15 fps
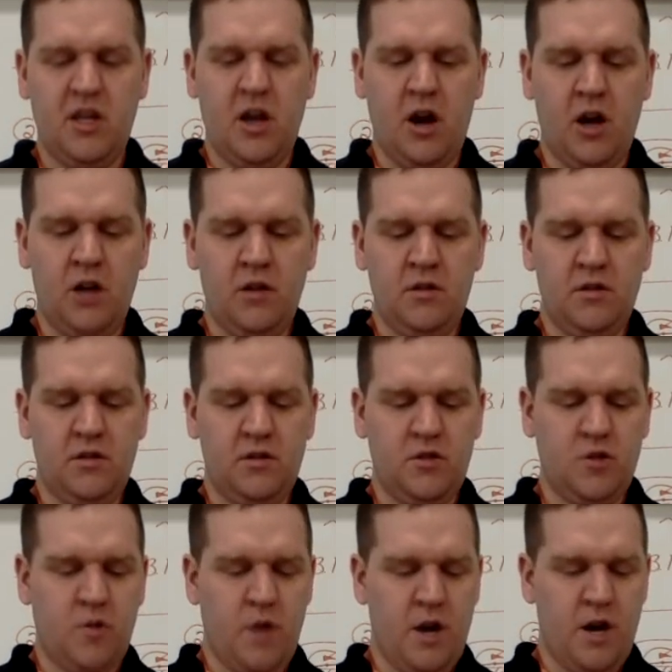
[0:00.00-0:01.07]
yards
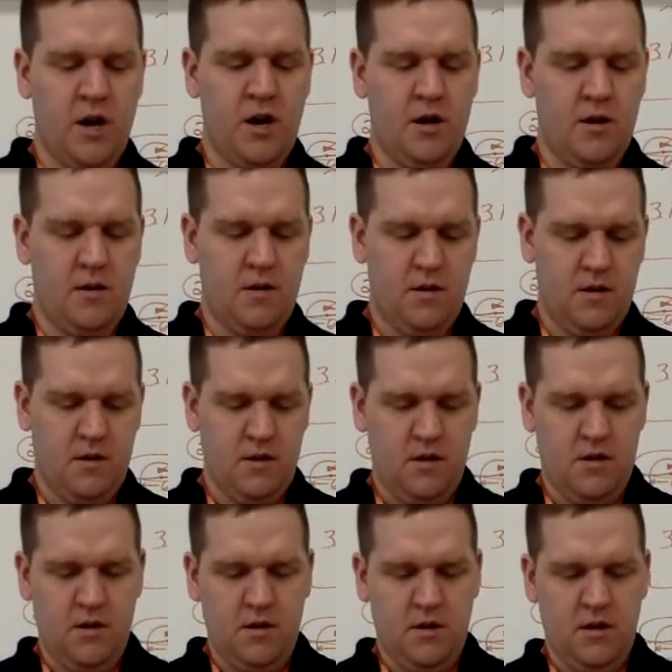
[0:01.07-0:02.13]
squared.
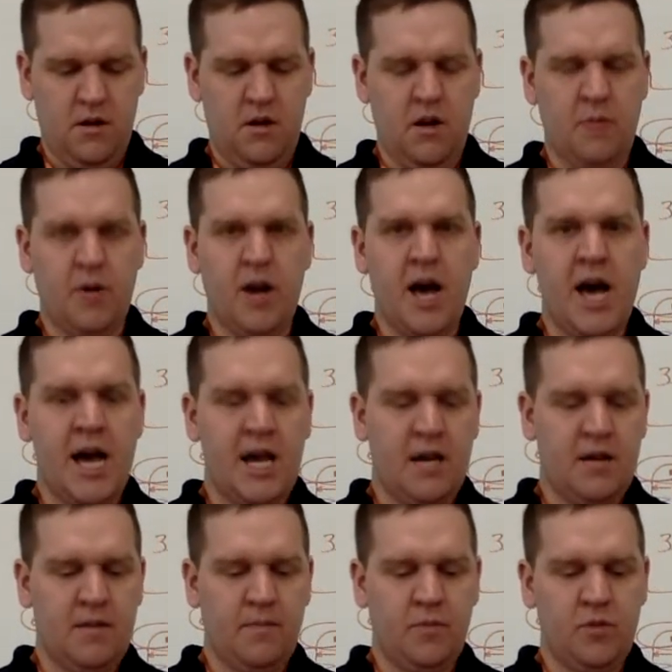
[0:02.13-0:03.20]
Number 9
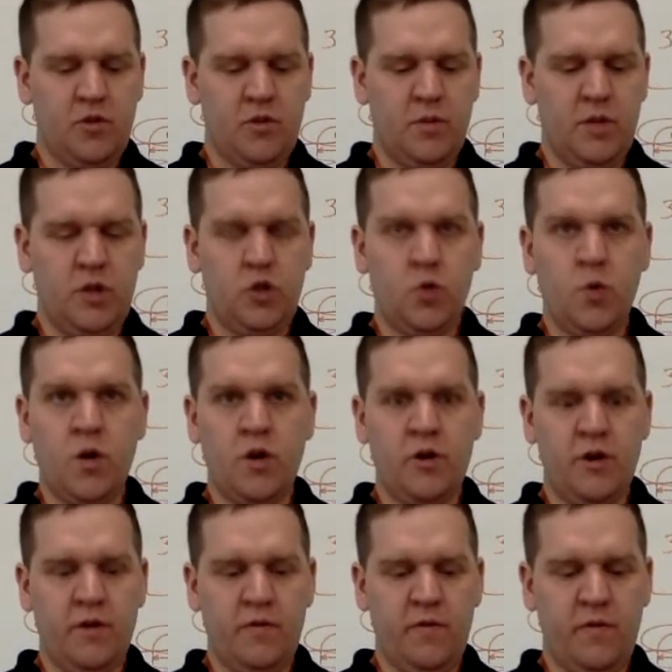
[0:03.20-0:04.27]
should be
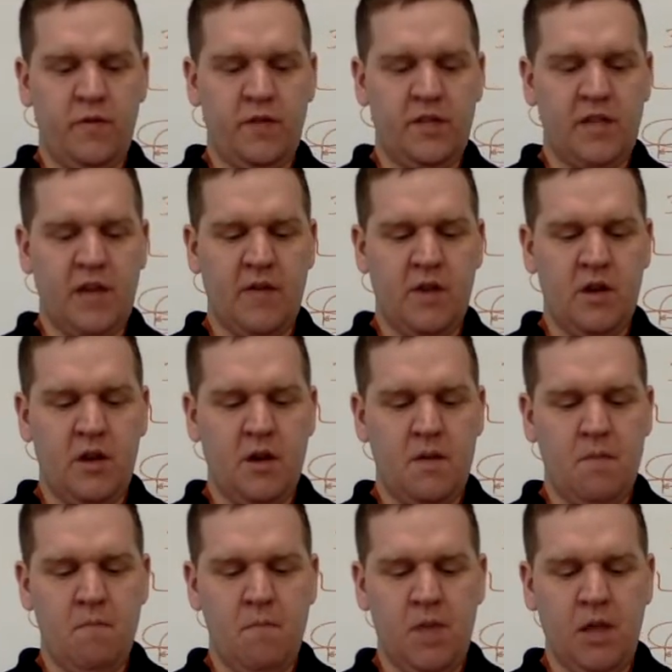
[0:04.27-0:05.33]
257
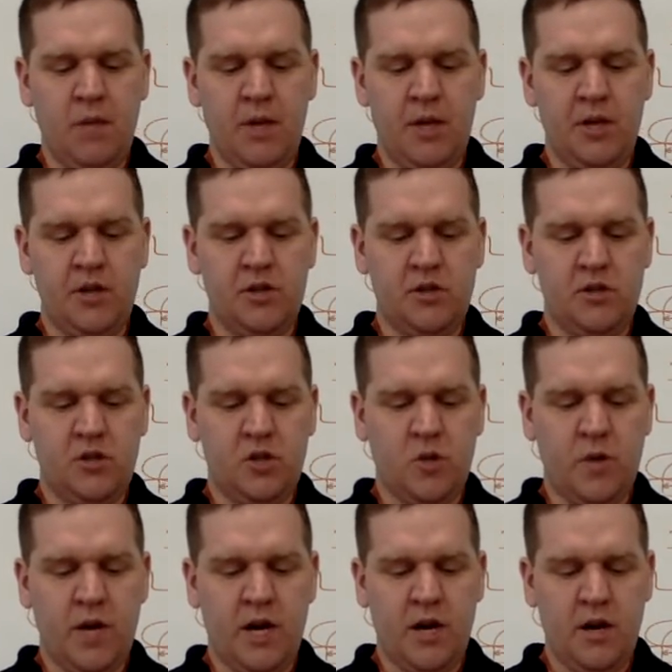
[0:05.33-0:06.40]
millimeters
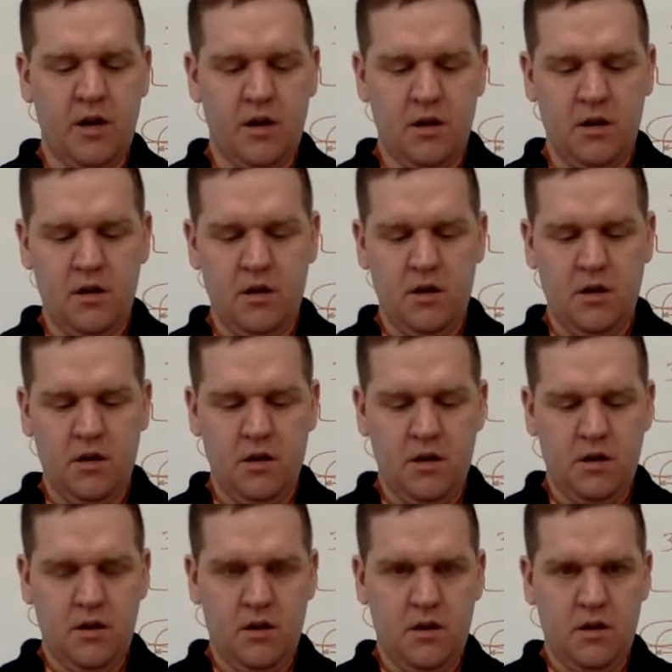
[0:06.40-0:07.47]
squared.
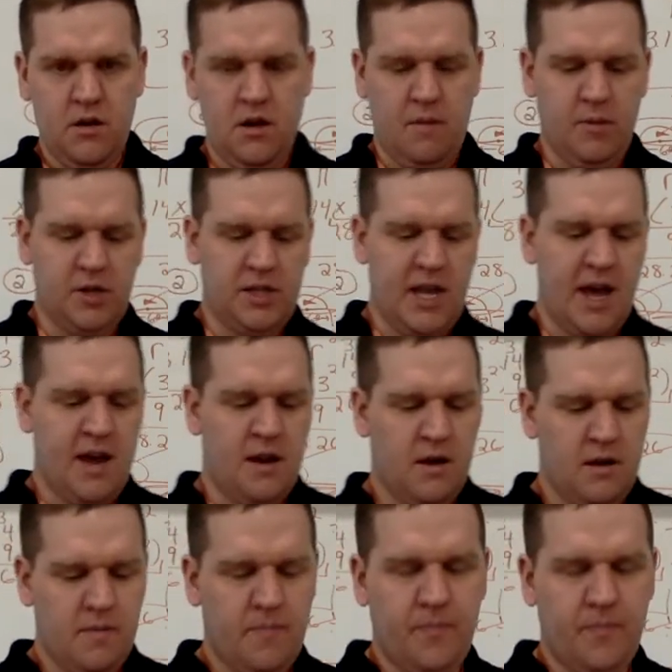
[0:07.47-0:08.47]
Number 10